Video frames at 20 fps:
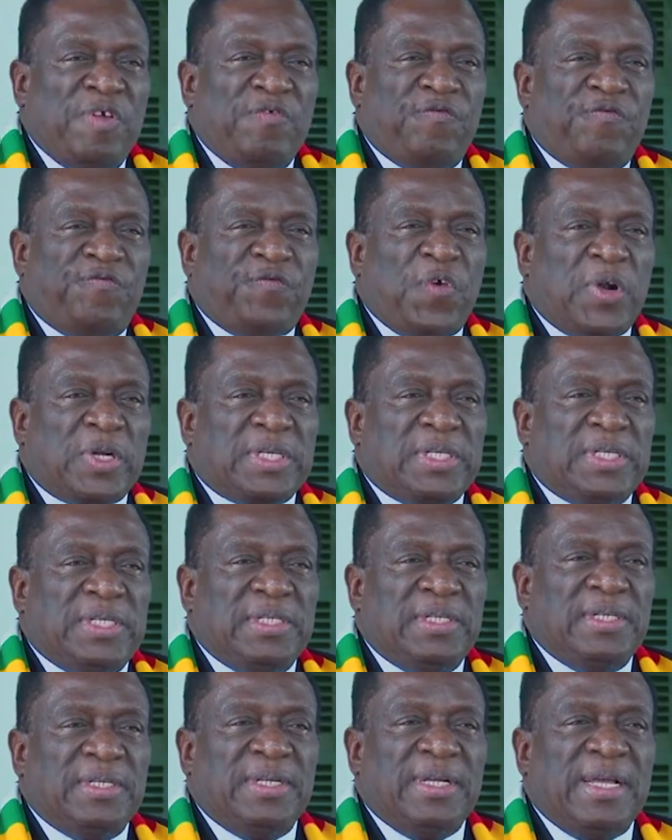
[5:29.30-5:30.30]
We
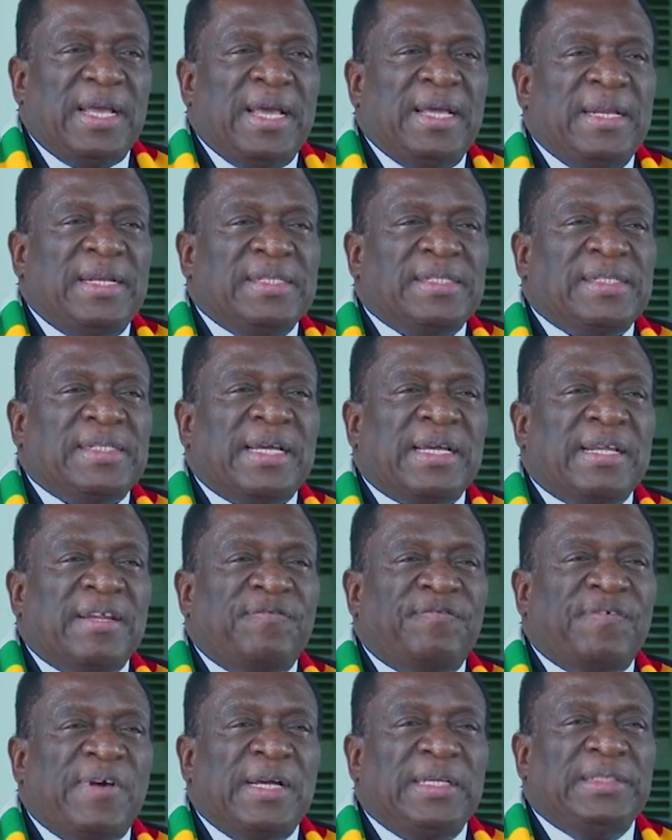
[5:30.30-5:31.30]
fought and
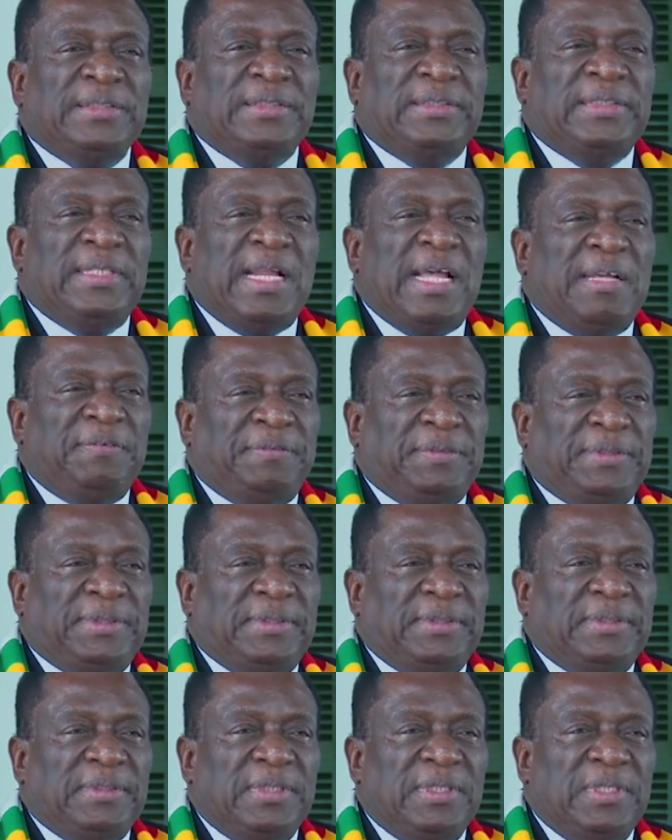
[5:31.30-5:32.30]
sacrificed the
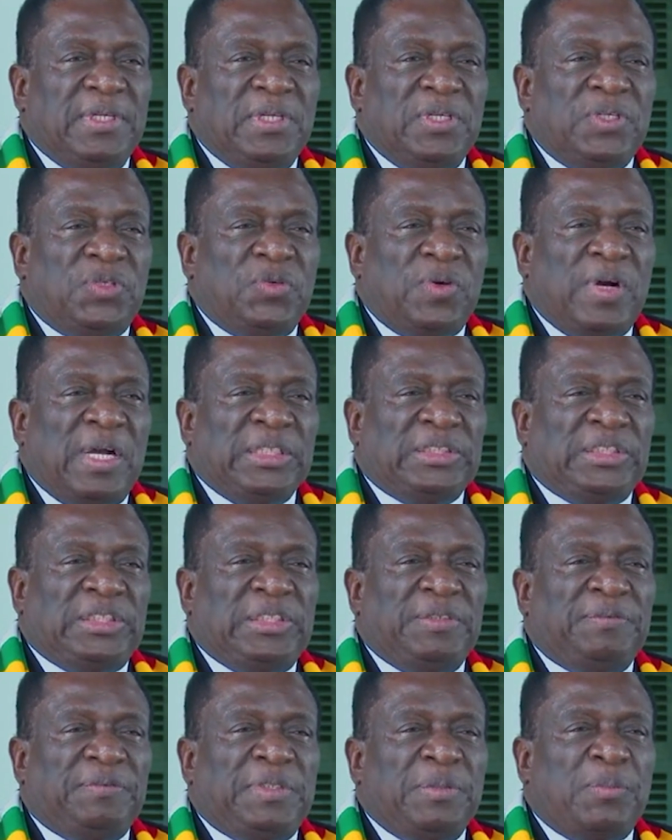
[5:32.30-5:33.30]
lives to
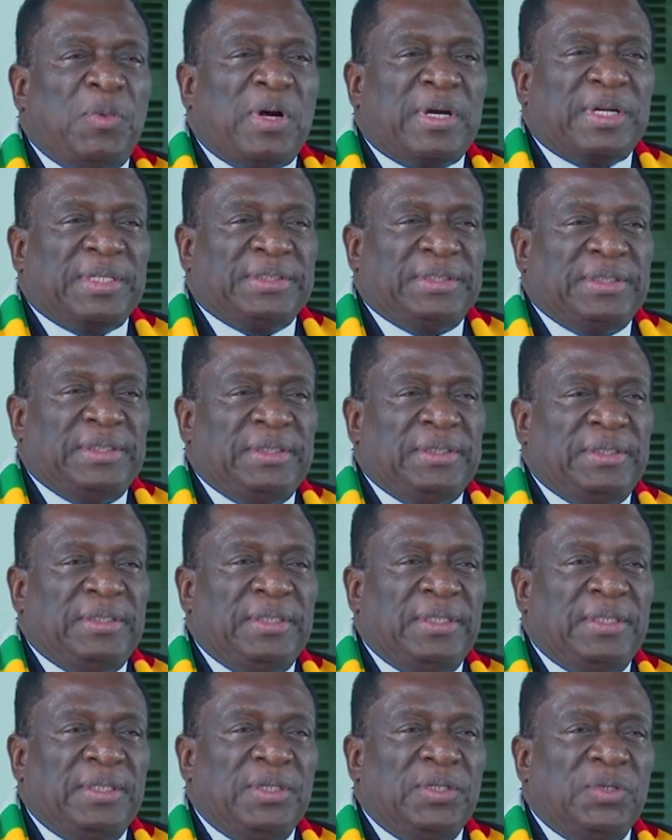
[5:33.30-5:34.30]
achieve
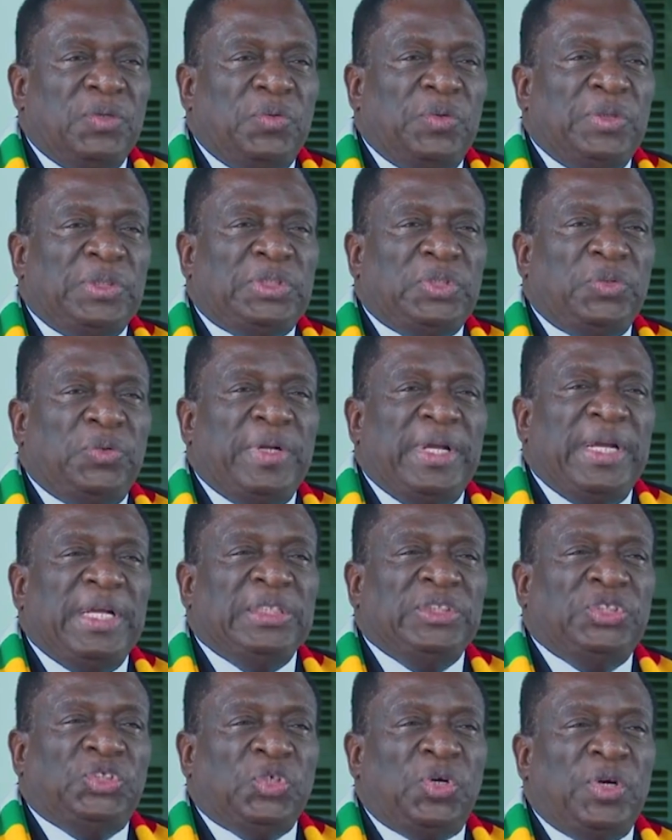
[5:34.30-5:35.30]
democracy which we
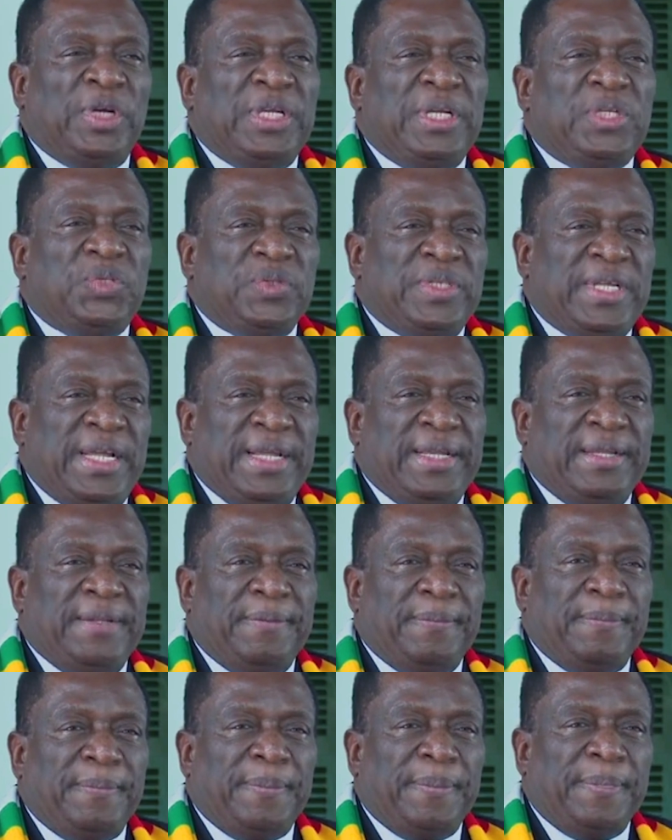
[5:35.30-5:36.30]
enjoy today.